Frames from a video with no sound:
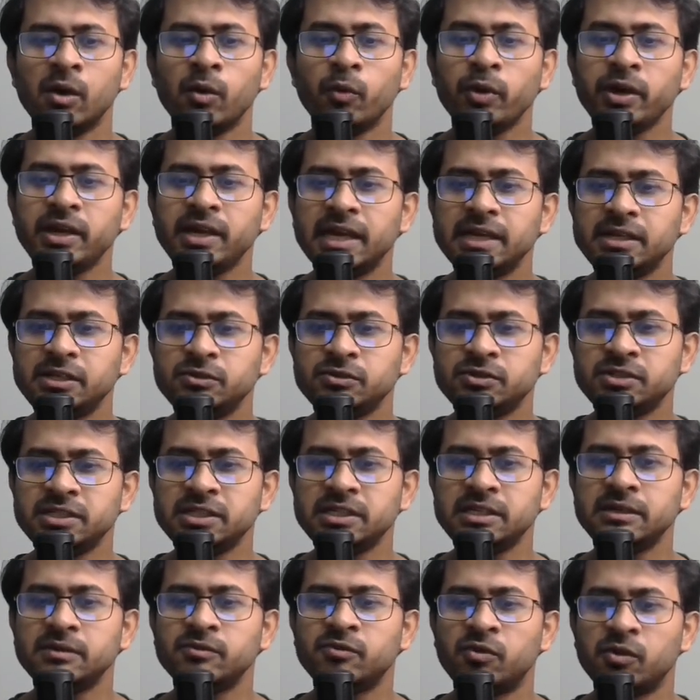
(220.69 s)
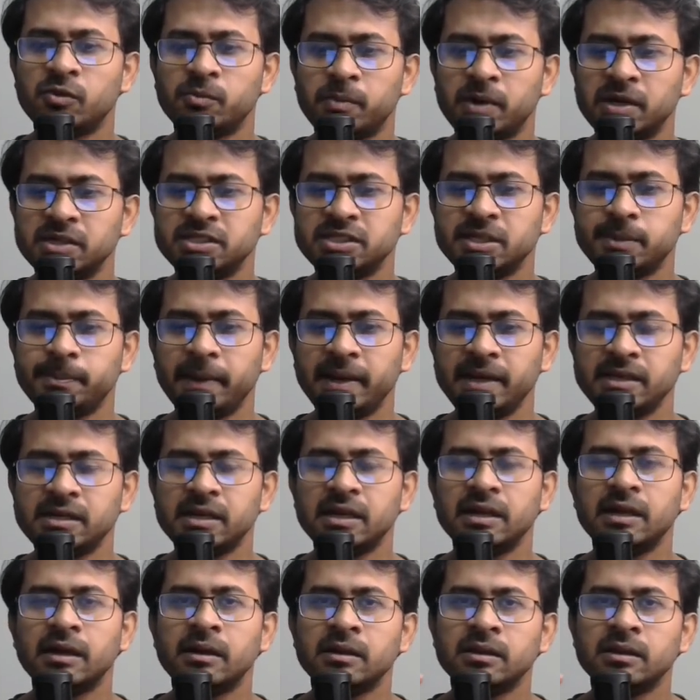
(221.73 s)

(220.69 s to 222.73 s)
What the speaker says: we get to see for Berger Paint,